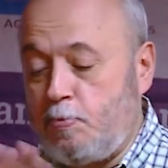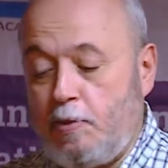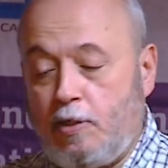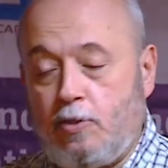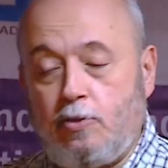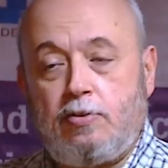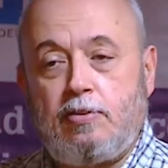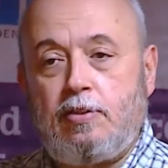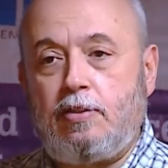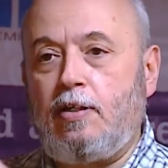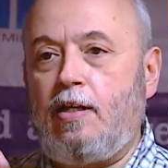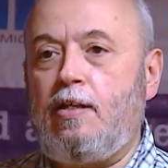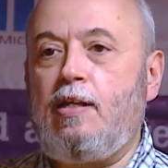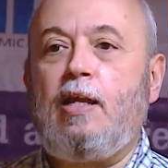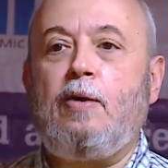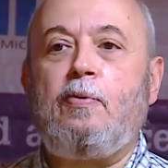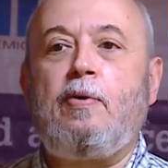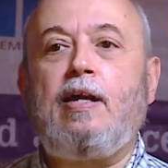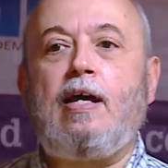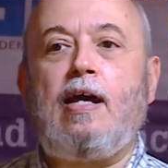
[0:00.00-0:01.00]
because I
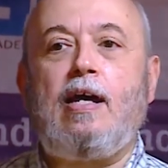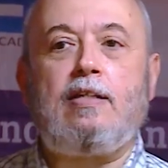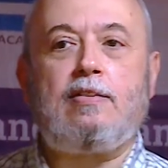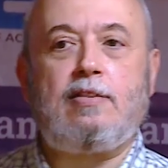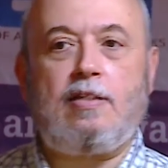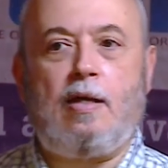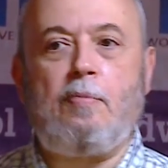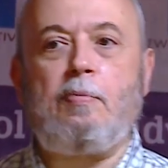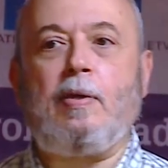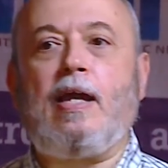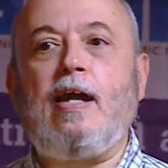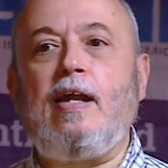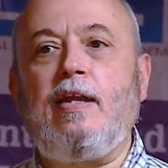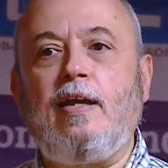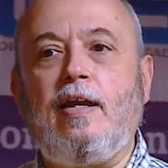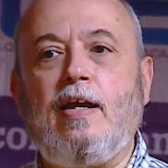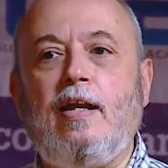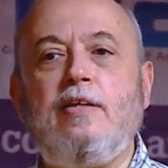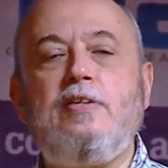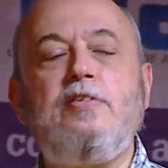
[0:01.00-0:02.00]
never asked a
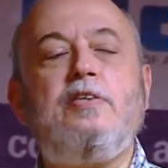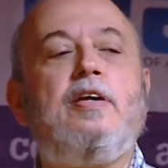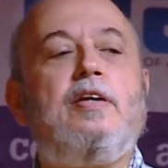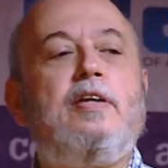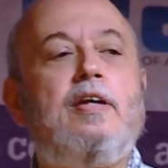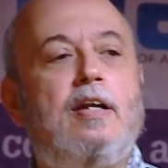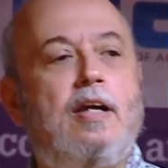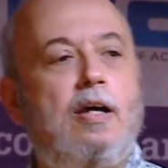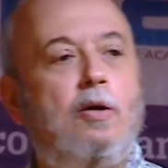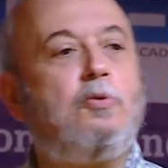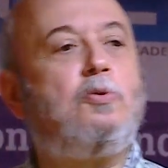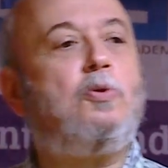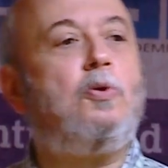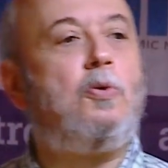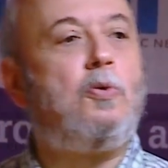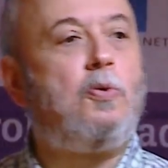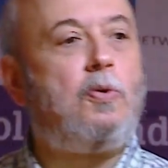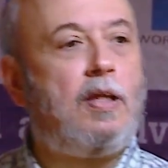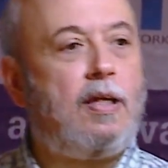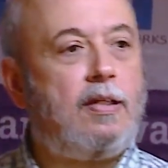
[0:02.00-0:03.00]
mechanical engineer how to
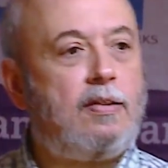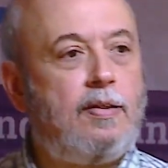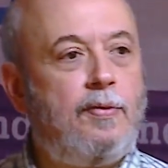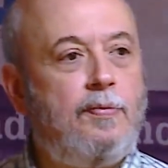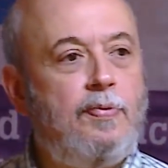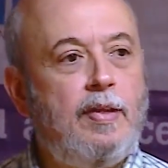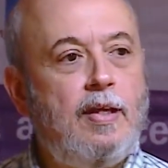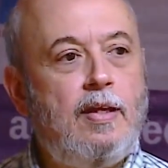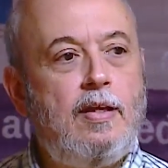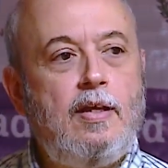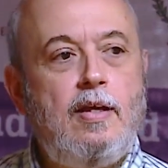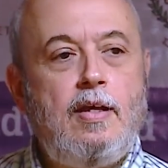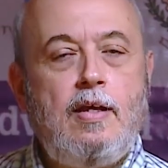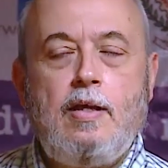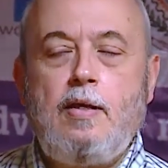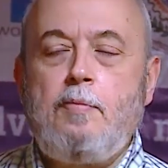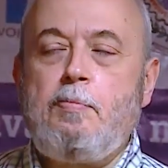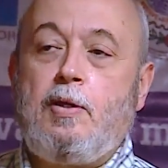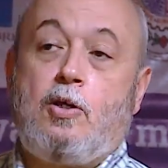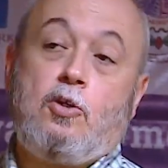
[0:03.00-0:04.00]
do that.
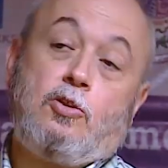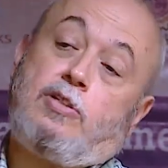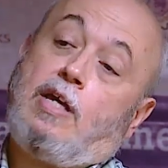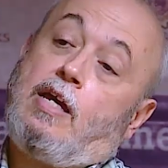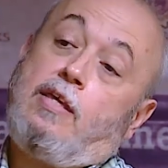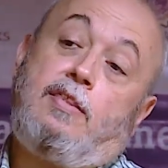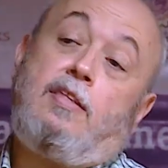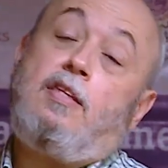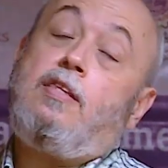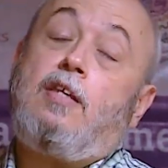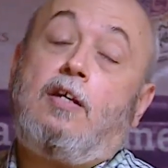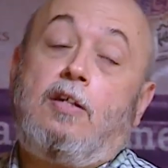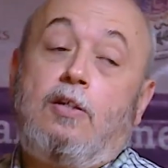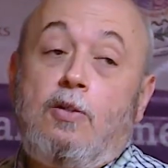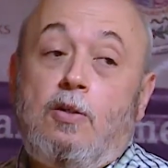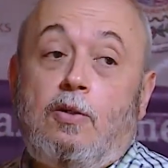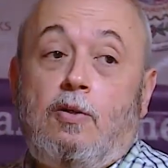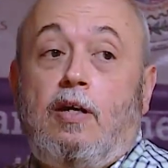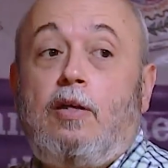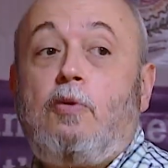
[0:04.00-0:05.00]
Because I didn't know.